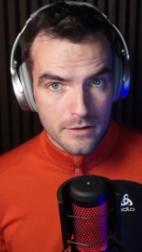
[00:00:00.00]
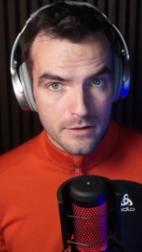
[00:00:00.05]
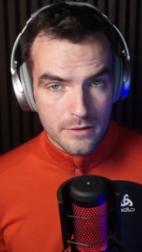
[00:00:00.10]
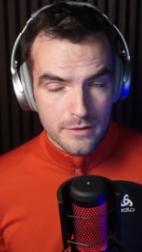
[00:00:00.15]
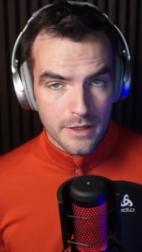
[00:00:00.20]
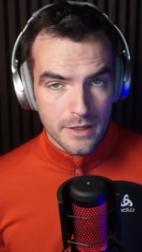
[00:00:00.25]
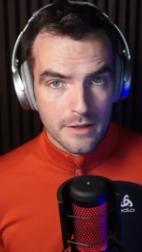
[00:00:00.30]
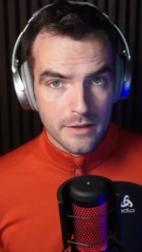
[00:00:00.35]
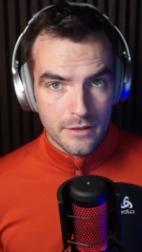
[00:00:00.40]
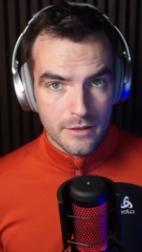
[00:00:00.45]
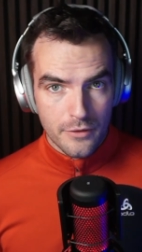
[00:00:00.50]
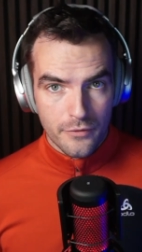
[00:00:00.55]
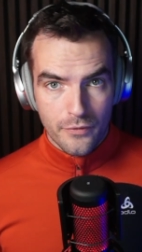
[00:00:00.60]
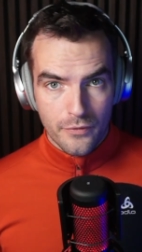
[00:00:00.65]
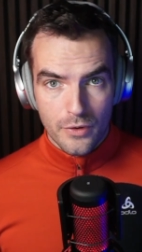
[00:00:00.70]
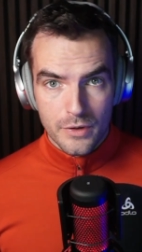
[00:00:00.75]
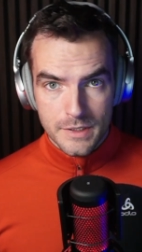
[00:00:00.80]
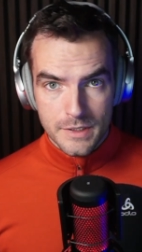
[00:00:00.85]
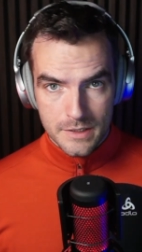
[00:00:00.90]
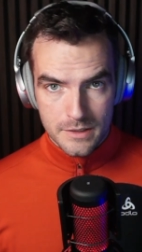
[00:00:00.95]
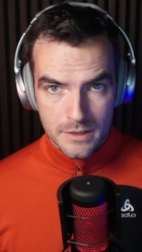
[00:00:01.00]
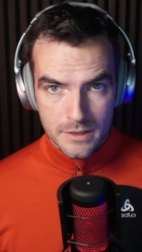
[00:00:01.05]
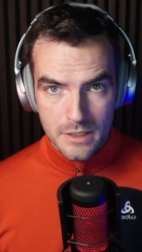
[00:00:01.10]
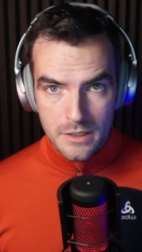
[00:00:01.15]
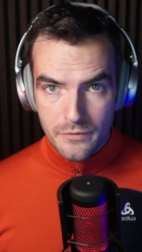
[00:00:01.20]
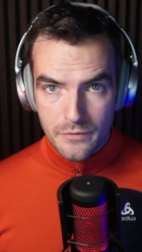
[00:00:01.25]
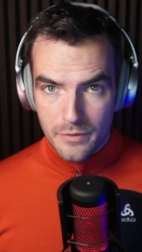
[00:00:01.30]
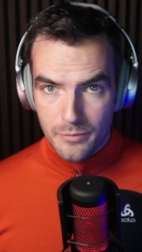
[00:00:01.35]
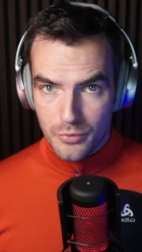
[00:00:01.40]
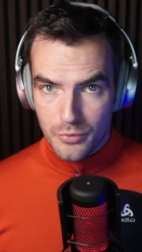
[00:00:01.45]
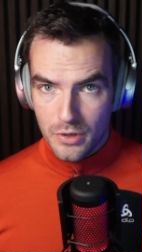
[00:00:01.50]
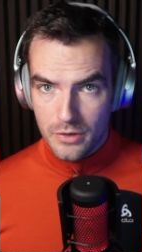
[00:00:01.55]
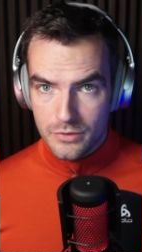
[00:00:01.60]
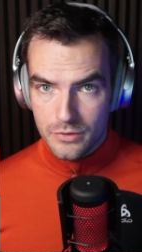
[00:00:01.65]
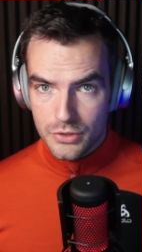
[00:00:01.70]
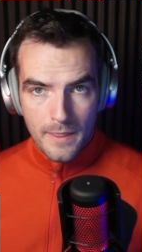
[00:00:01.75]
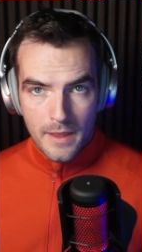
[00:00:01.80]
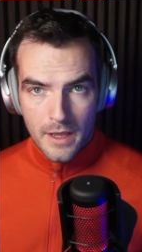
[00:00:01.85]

than the first naive approach.